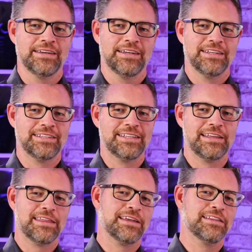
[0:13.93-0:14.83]
You see, I
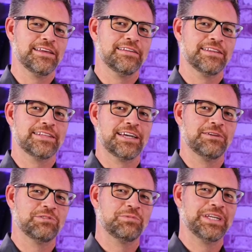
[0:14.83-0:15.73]
think a lot of the
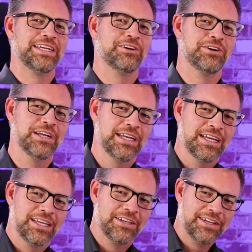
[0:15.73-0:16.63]
times when we hear
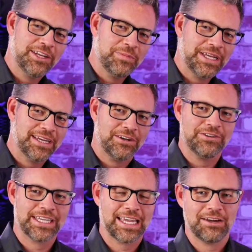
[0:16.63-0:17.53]
you need to be
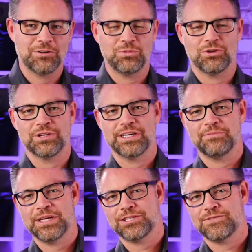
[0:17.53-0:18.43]
held accountable,
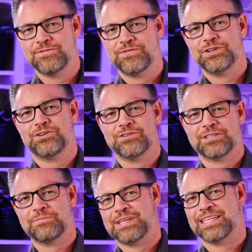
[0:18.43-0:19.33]
it makes you feel
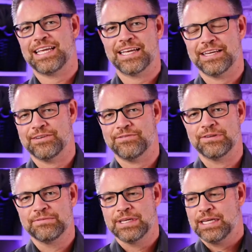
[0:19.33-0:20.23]
something negative.
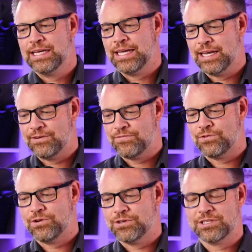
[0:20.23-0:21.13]
And
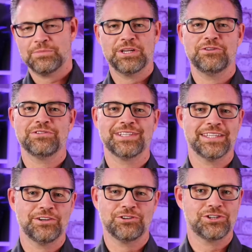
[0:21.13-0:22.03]
for somebody who's in
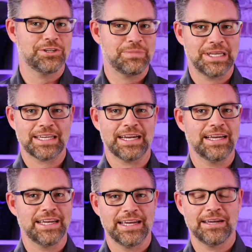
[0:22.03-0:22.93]
leadership like
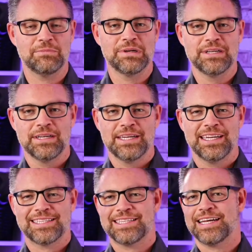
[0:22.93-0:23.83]
I am,
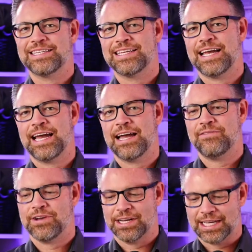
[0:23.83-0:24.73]
it's nice to
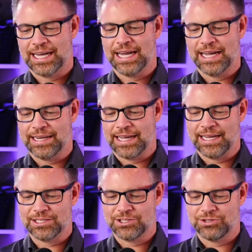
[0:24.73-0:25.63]
have a guide
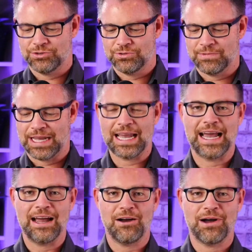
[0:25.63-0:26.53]
as to
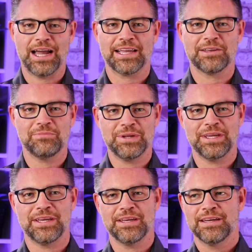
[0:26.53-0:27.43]
how I can
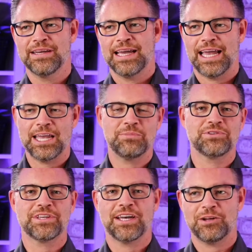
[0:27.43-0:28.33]
be able
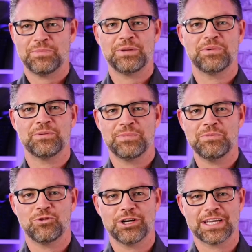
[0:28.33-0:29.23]
to help people
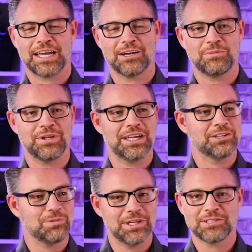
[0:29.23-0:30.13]
be more accountable
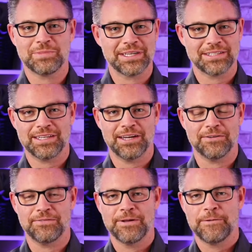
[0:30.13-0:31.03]
as well as
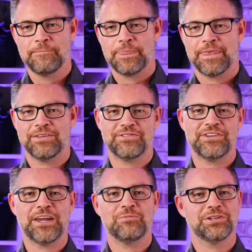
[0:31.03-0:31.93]
myself. And
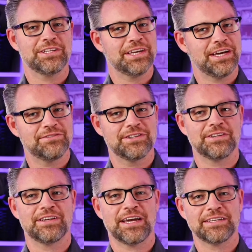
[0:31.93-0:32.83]
Sam really dives
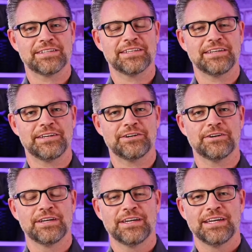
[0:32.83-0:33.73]
in nicely
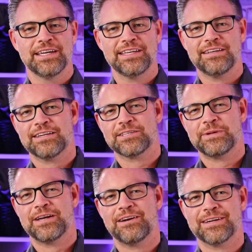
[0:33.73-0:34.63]
here. He talks
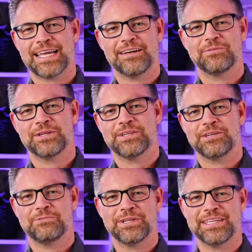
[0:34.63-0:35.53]
about how
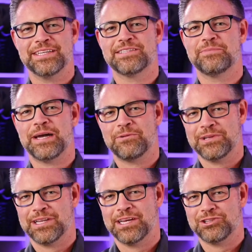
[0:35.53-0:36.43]
accountability really is about
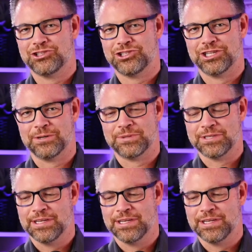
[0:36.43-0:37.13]
relationships.